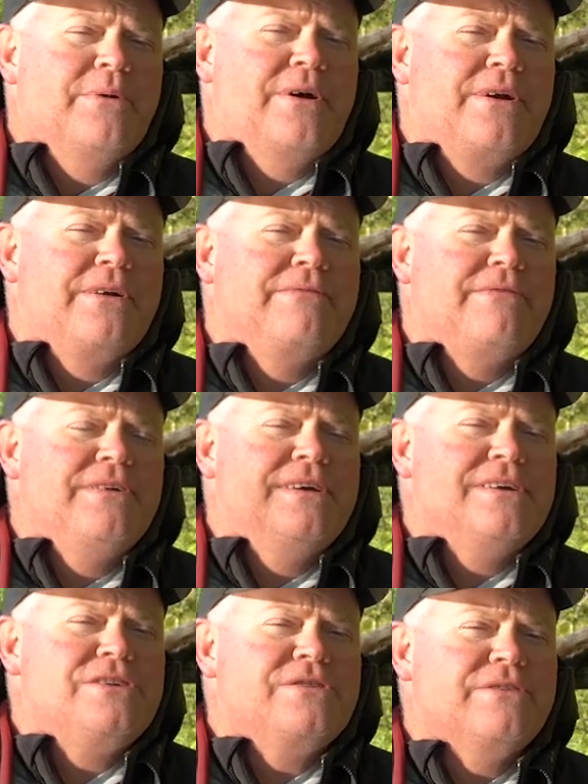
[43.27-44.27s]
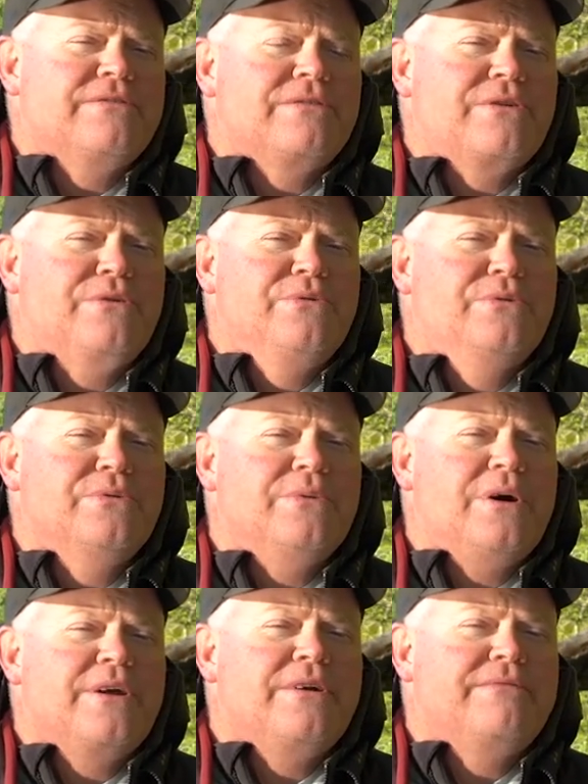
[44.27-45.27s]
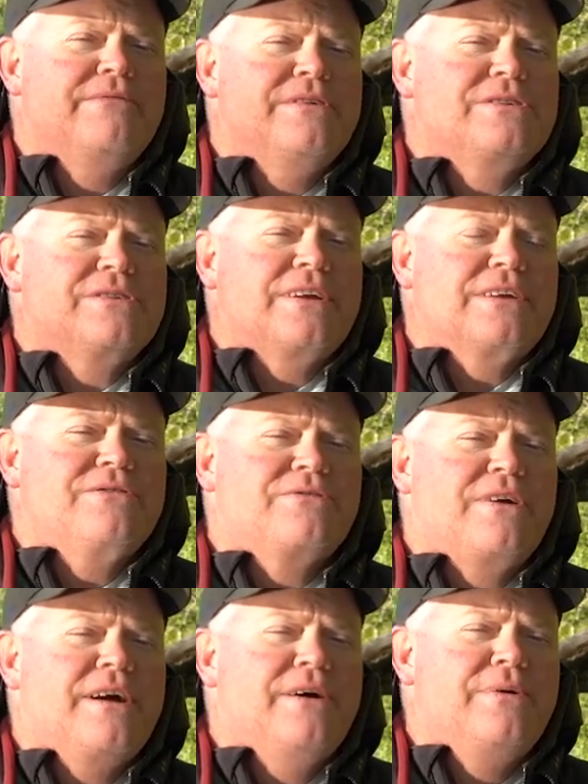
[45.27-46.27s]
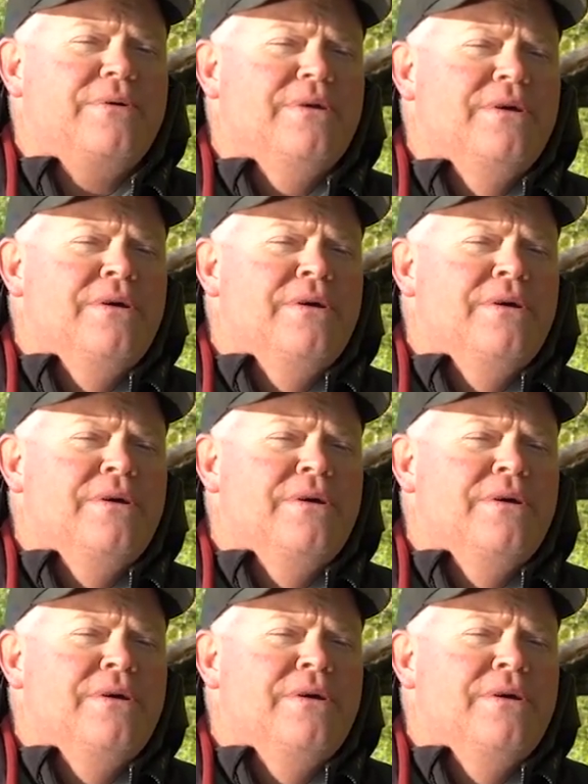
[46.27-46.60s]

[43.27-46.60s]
water fish or for cool water fish like trout